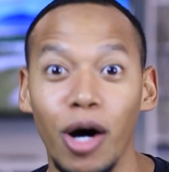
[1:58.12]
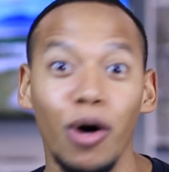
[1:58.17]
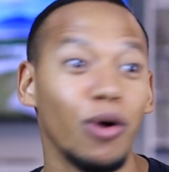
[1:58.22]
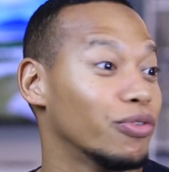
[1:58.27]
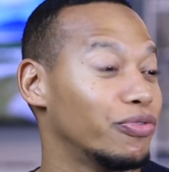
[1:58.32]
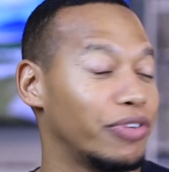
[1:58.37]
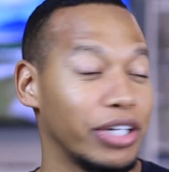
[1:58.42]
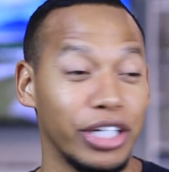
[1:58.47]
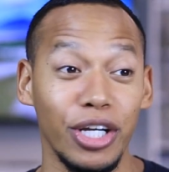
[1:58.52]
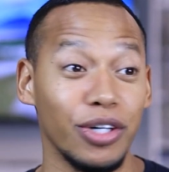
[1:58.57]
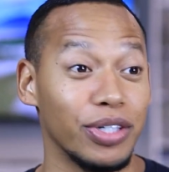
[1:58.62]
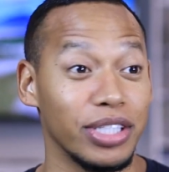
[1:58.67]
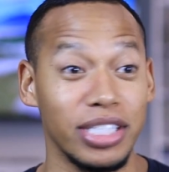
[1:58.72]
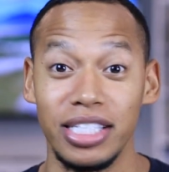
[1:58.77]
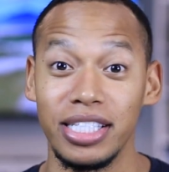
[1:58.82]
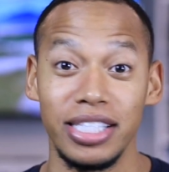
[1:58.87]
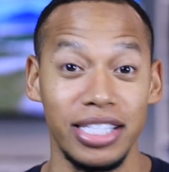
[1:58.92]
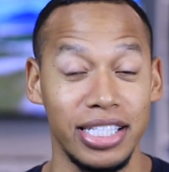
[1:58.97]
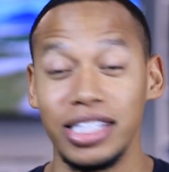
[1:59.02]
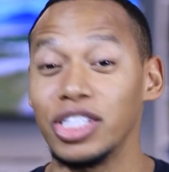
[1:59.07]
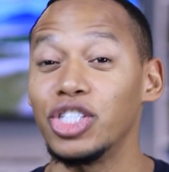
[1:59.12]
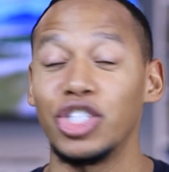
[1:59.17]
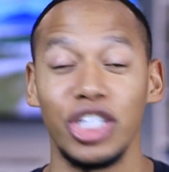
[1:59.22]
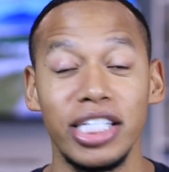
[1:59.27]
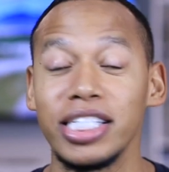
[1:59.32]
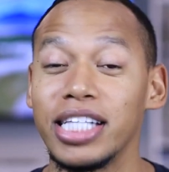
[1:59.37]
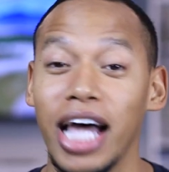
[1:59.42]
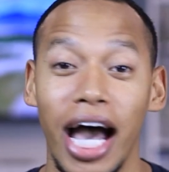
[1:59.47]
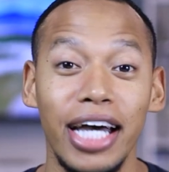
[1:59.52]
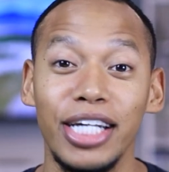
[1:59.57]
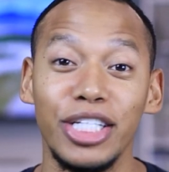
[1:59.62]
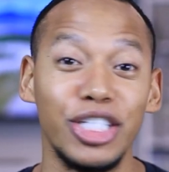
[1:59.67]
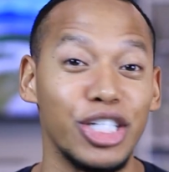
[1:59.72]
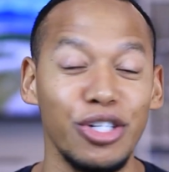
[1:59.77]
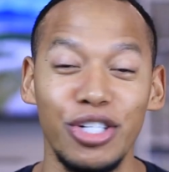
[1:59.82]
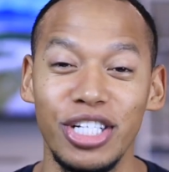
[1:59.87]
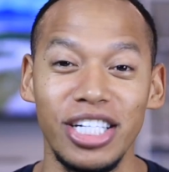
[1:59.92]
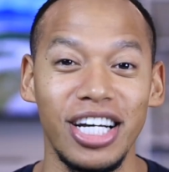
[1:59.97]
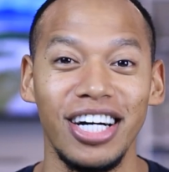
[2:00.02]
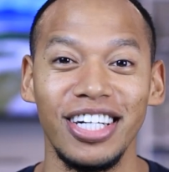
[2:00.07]
The whole video is just that, is
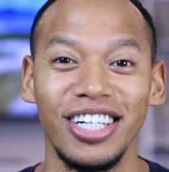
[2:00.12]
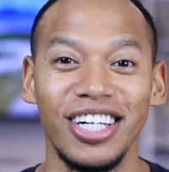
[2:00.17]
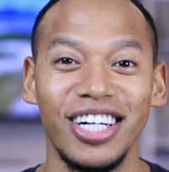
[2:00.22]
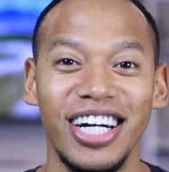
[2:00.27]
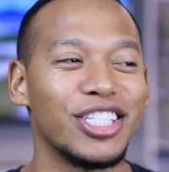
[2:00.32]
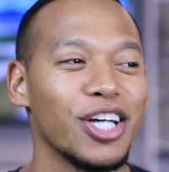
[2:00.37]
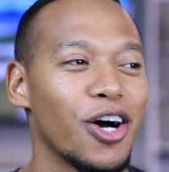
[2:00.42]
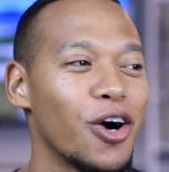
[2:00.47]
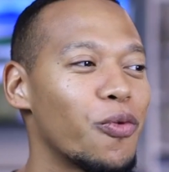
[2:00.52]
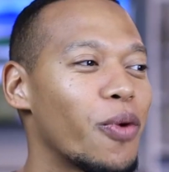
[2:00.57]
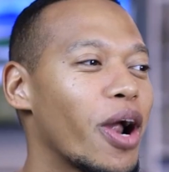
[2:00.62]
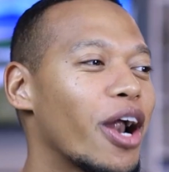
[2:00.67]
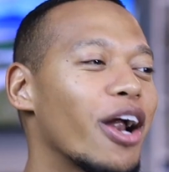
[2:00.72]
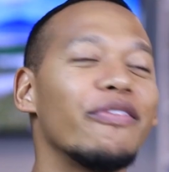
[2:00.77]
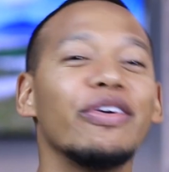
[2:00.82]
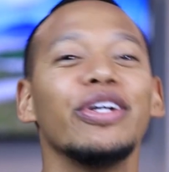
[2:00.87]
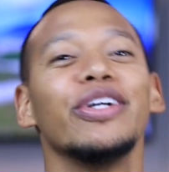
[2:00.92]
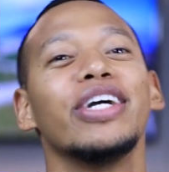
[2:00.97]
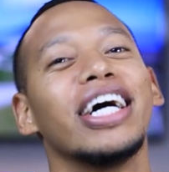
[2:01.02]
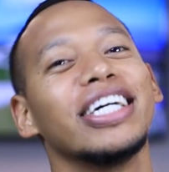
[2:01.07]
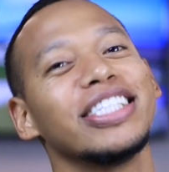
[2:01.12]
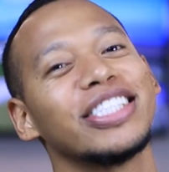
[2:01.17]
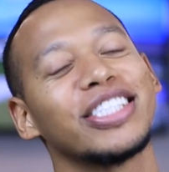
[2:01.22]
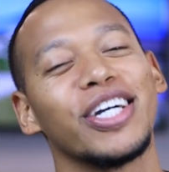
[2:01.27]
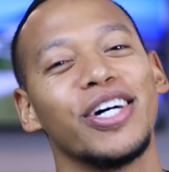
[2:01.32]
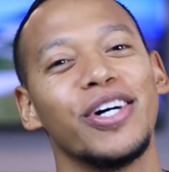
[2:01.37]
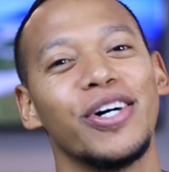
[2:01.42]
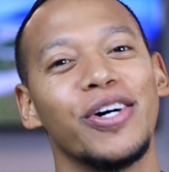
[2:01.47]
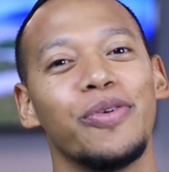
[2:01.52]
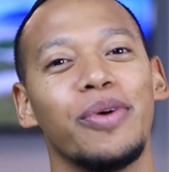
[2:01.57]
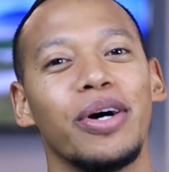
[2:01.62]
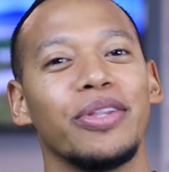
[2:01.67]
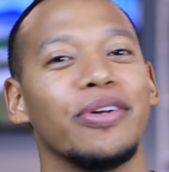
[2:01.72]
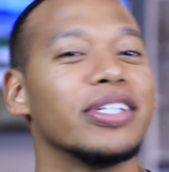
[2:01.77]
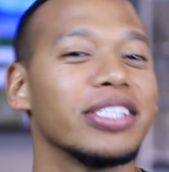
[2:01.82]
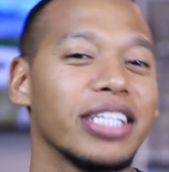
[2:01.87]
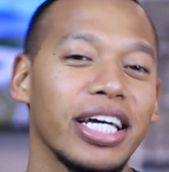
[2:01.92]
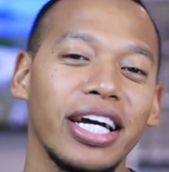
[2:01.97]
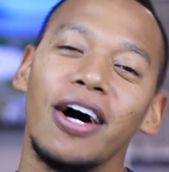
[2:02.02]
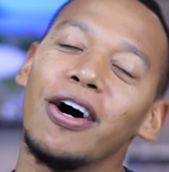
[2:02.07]
choose a color. So wherever you guys go, whether
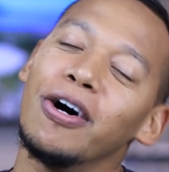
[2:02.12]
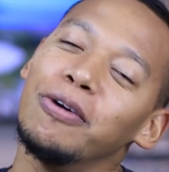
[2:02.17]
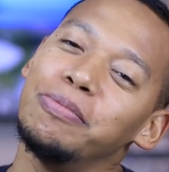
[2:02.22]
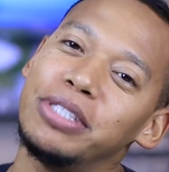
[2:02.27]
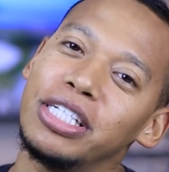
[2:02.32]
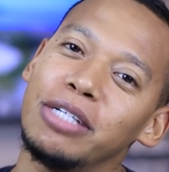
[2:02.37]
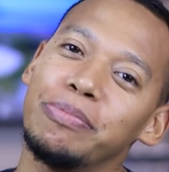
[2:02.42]
it's like Home